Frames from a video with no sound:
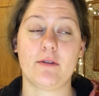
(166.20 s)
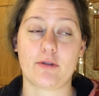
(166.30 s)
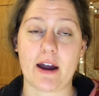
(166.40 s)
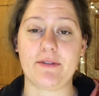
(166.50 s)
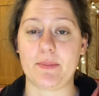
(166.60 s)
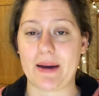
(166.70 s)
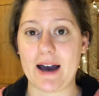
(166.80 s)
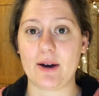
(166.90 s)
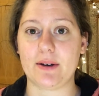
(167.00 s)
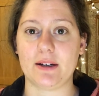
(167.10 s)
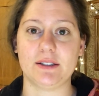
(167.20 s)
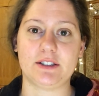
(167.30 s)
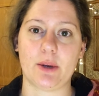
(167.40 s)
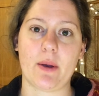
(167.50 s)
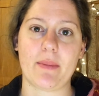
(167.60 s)
gravy powder
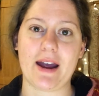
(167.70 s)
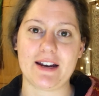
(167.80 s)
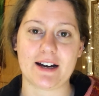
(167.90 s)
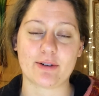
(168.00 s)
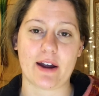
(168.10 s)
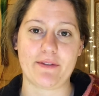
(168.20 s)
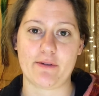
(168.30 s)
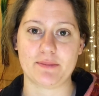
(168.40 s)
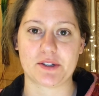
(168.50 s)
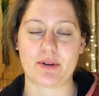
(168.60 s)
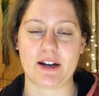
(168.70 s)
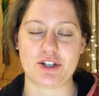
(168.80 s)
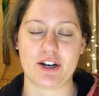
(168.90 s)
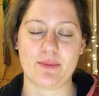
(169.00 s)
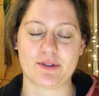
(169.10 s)
so we made our gravy from
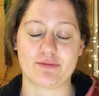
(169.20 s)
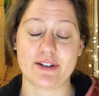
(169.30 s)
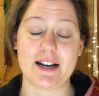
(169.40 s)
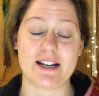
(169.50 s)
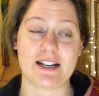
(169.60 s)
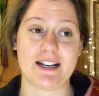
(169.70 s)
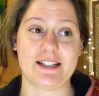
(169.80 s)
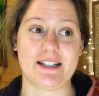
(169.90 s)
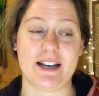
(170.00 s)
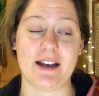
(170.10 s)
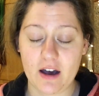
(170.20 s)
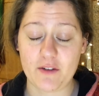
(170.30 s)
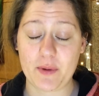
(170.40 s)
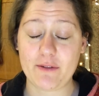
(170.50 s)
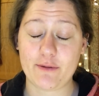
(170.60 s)
scratch and it was really tasty.
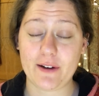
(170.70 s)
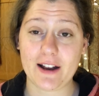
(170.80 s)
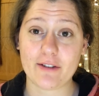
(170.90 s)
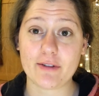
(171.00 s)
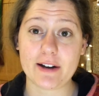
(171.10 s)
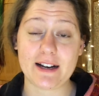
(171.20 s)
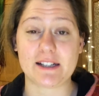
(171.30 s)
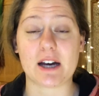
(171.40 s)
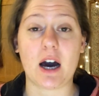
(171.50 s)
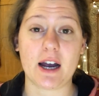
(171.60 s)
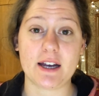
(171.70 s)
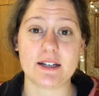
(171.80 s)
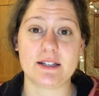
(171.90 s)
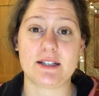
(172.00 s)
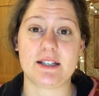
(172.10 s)
I've been feeling really
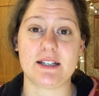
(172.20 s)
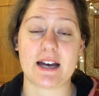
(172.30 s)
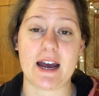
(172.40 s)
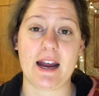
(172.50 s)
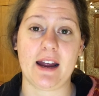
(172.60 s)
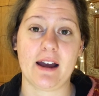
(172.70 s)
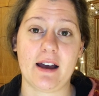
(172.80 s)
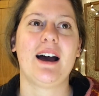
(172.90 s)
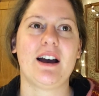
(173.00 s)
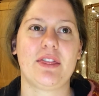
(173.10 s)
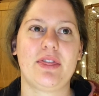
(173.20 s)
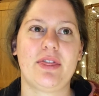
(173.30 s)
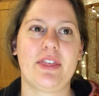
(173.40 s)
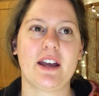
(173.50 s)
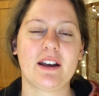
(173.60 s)
tired today. I
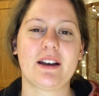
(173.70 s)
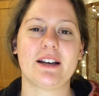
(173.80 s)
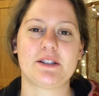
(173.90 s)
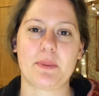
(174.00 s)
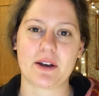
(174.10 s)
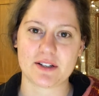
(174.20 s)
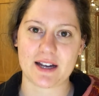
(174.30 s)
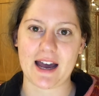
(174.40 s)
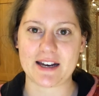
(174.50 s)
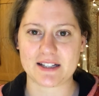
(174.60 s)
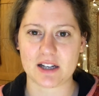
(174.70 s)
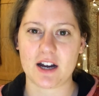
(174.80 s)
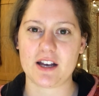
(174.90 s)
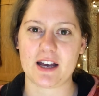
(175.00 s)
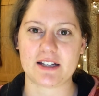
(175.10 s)
think it's because I had a
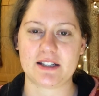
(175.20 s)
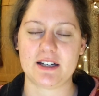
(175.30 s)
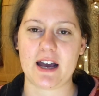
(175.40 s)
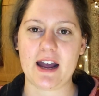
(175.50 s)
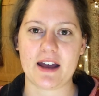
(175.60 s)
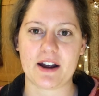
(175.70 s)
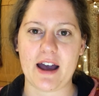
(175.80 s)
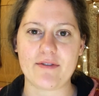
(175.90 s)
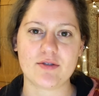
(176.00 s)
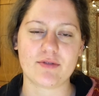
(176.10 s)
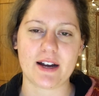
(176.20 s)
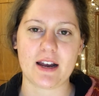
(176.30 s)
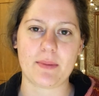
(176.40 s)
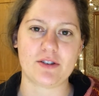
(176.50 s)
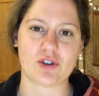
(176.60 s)
cider yesterday and I haven't
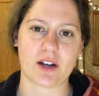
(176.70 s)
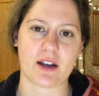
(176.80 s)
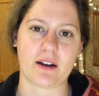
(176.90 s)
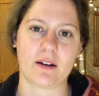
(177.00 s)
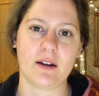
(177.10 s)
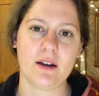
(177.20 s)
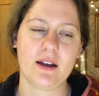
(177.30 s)
really been drinking